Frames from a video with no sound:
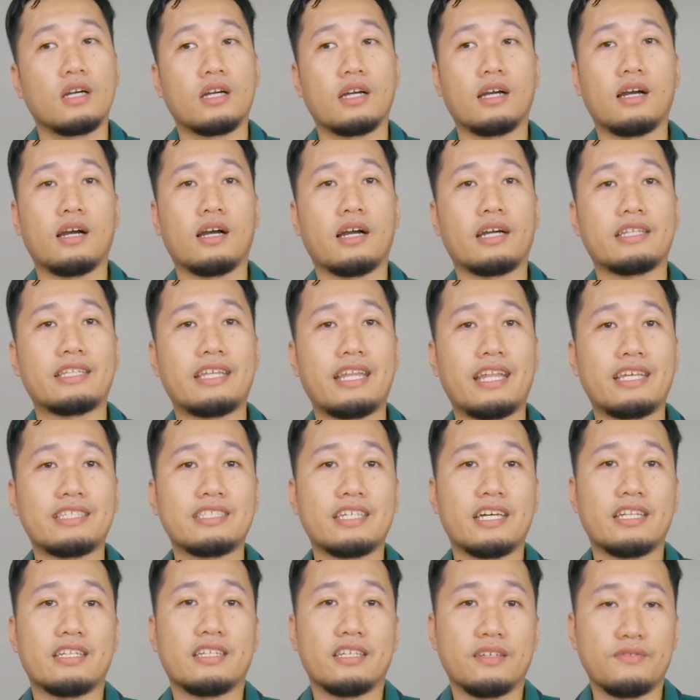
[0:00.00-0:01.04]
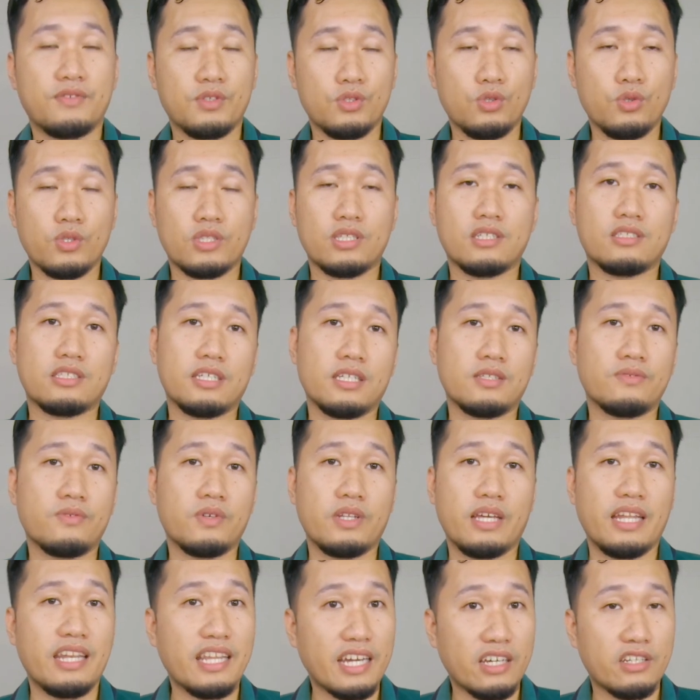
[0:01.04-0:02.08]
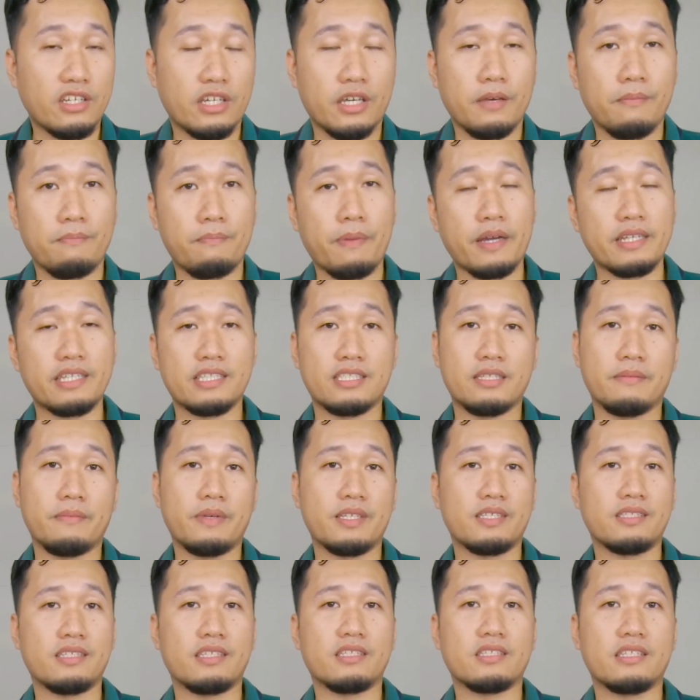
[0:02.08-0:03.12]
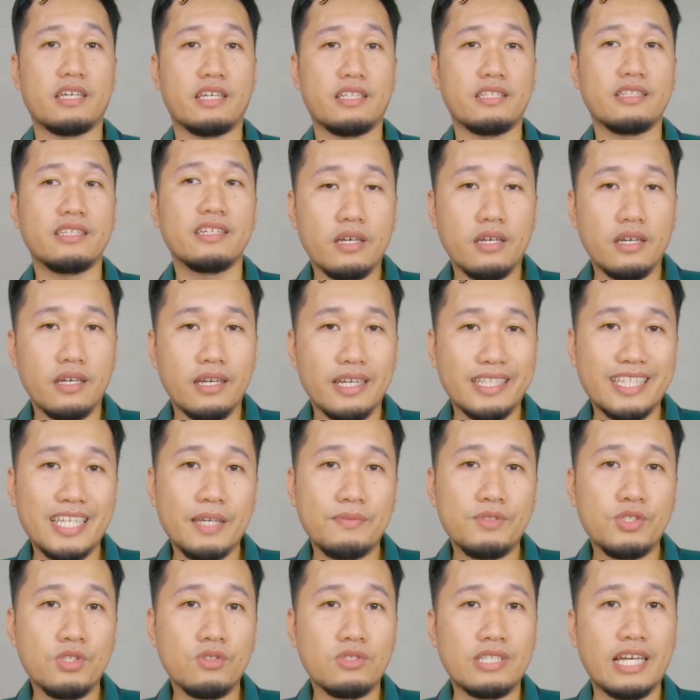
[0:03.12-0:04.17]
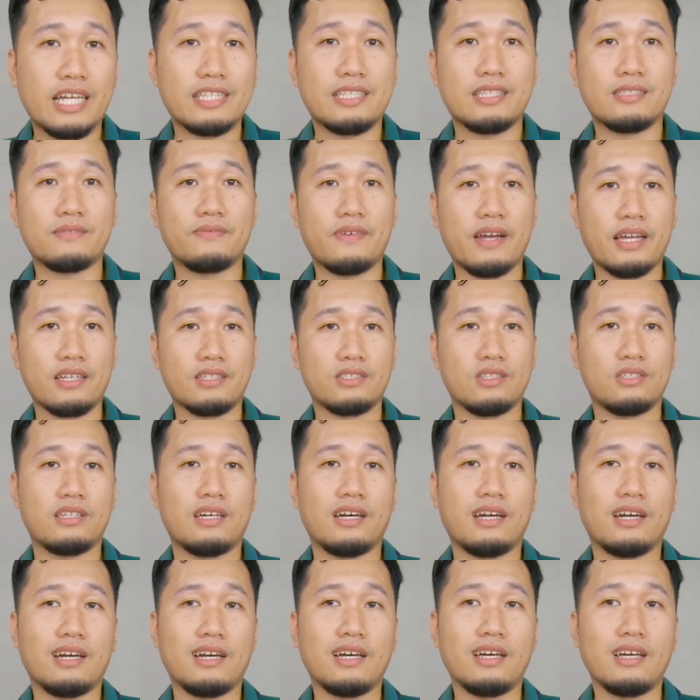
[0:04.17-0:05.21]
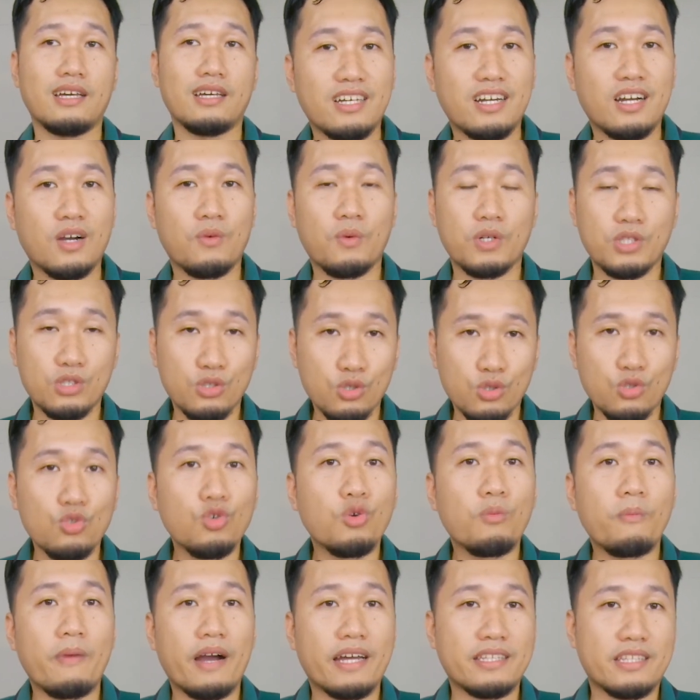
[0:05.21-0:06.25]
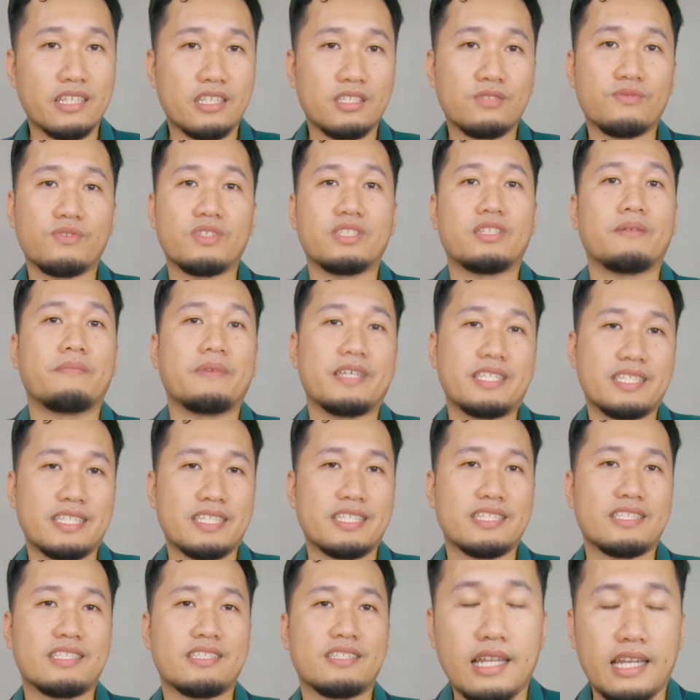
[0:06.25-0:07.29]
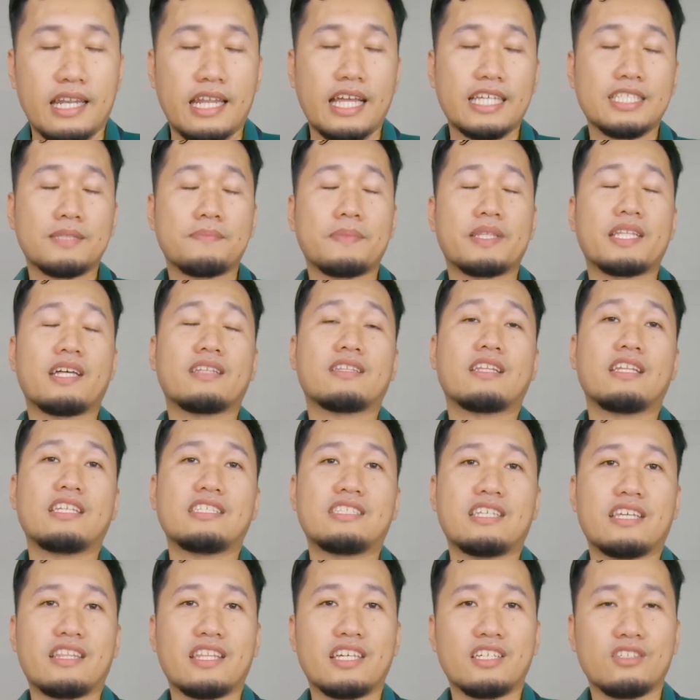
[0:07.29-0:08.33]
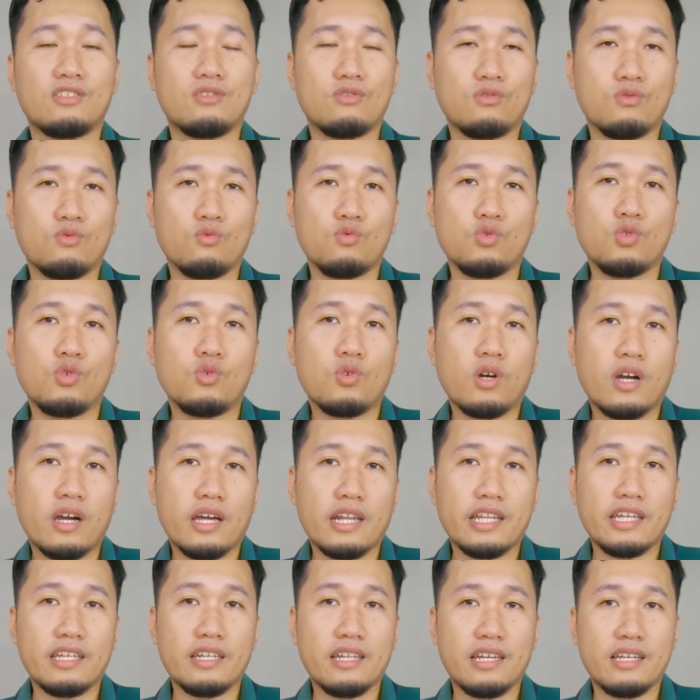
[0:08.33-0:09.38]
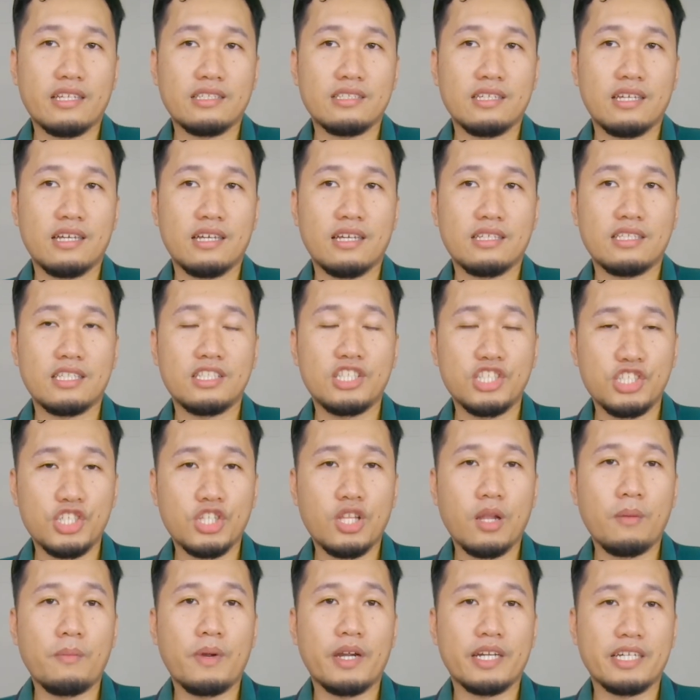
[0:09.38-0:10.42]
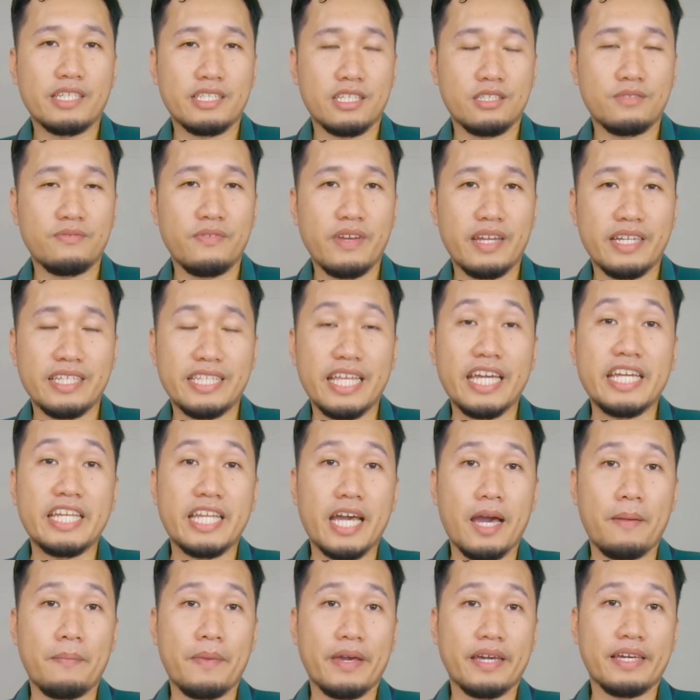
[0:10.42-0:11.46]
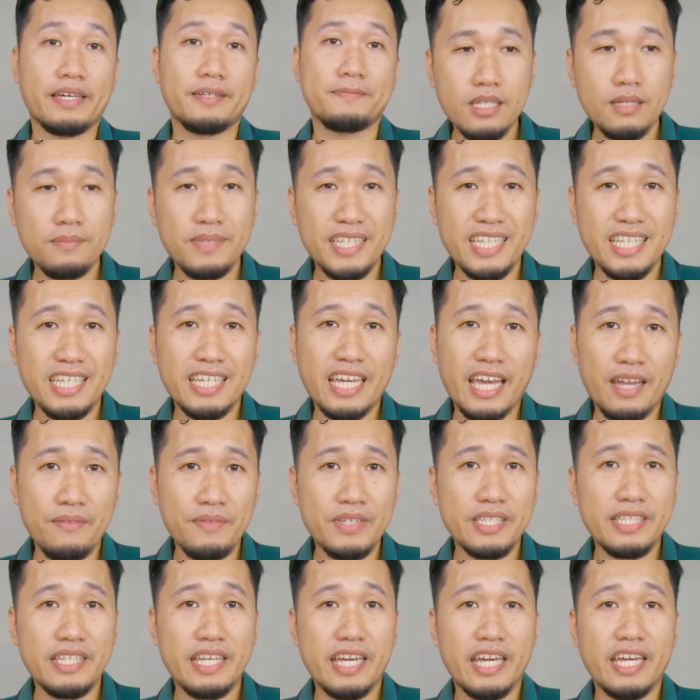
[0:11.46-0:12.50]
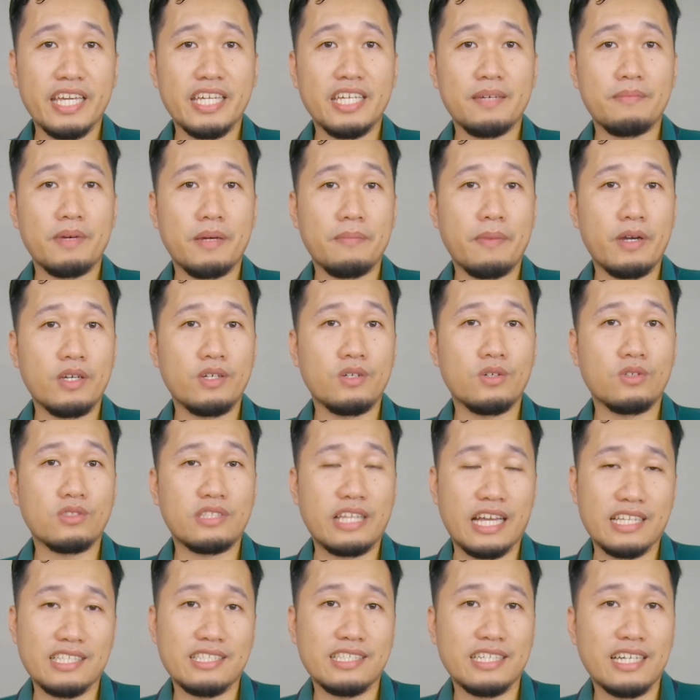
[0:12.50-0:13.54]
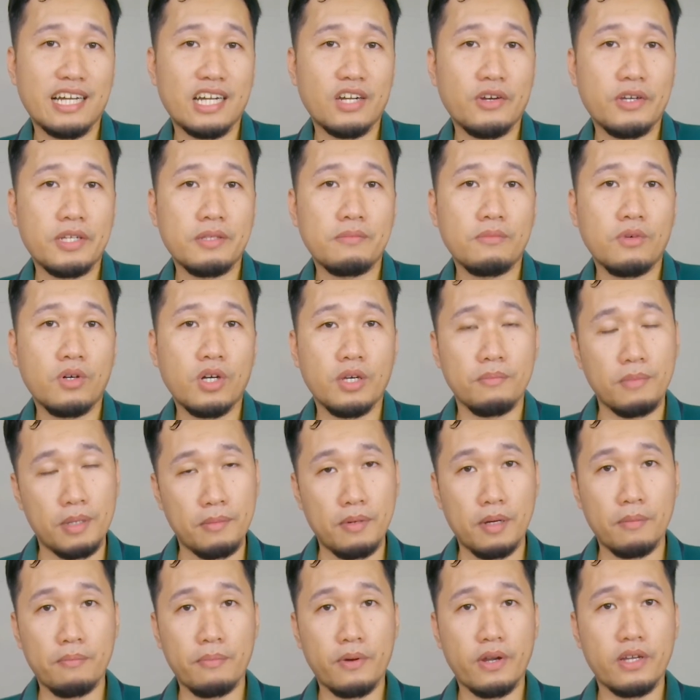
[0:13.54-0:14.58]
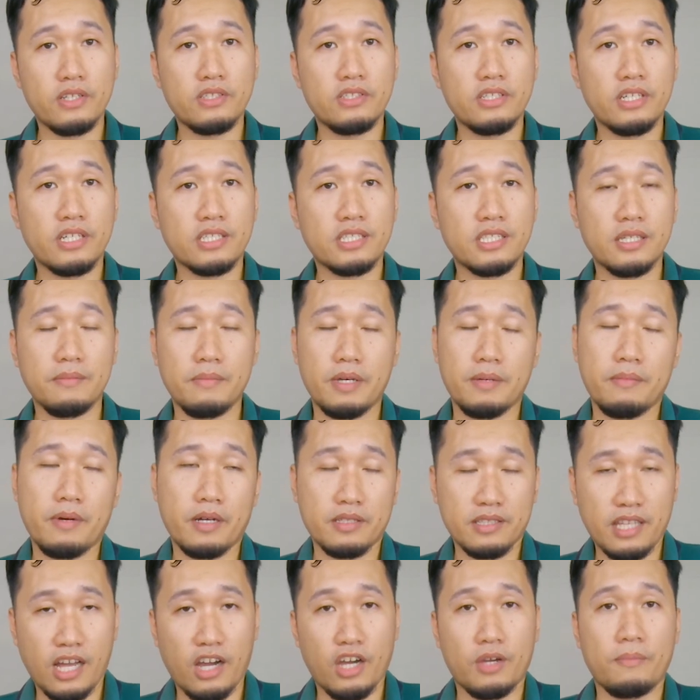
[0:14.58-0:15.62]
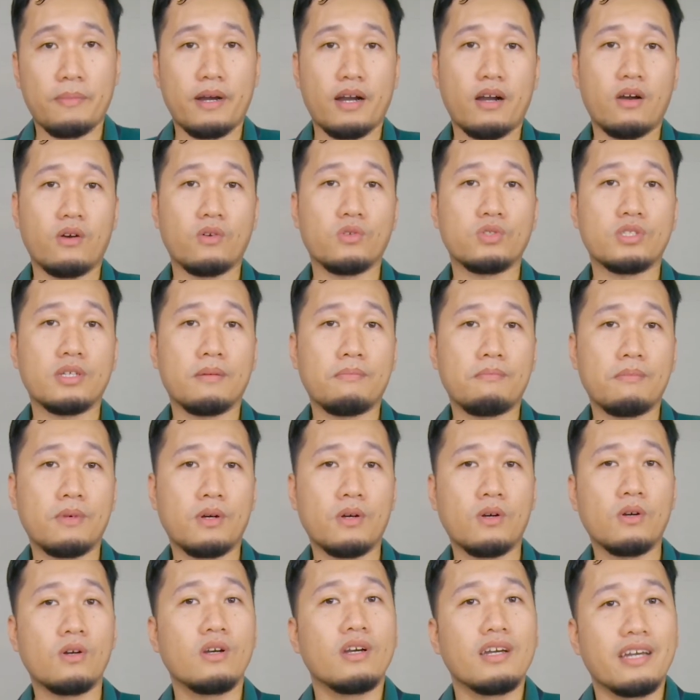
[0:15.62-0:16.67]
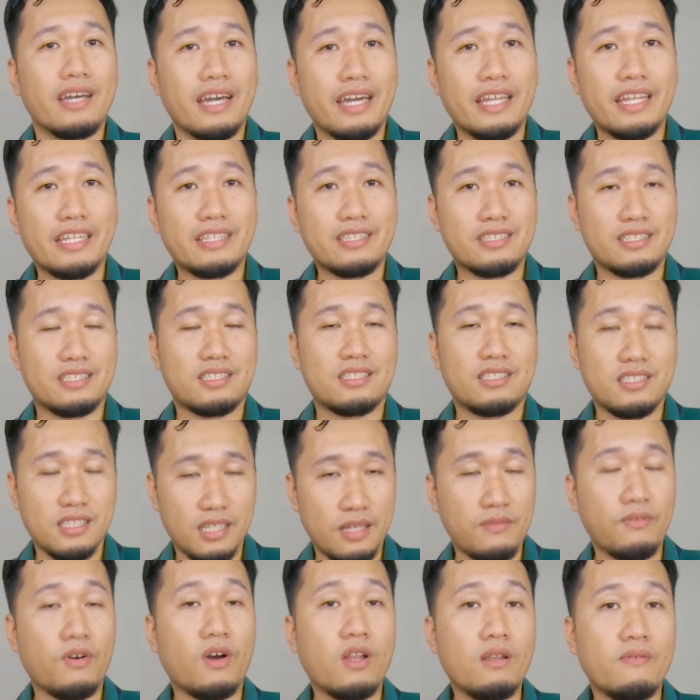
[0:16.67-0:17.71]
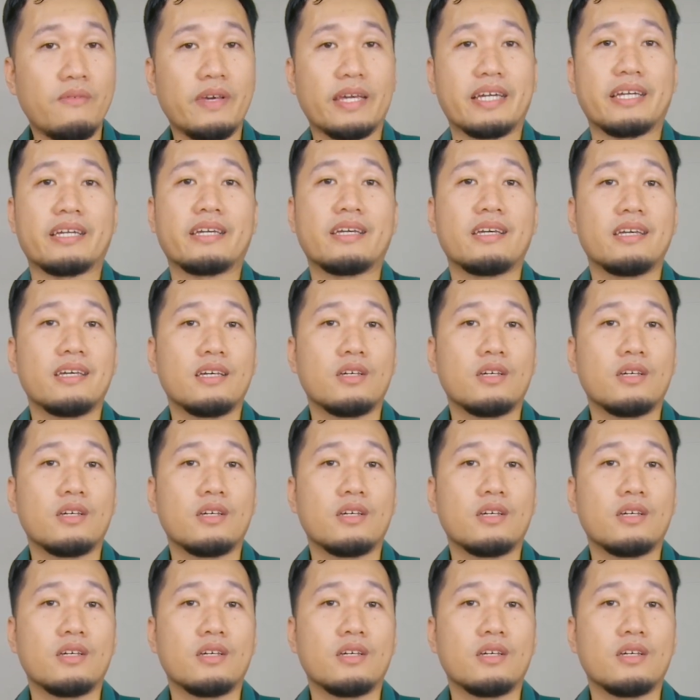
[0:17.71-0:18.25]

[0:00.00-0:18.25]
Uh, kadalasan, if you do it successfully, ang laki ng impact niya sa business. And it gives you satisfaction na uh, what you do matters for the business. Last but not least, I think yung, yung career as, as a digital marketer is very very dynamic. Meaning, every day, iba-iba yung task na gagawin mo, iba-ibang projects, iba-ibang tao yung makakausap mo, and it's evolving.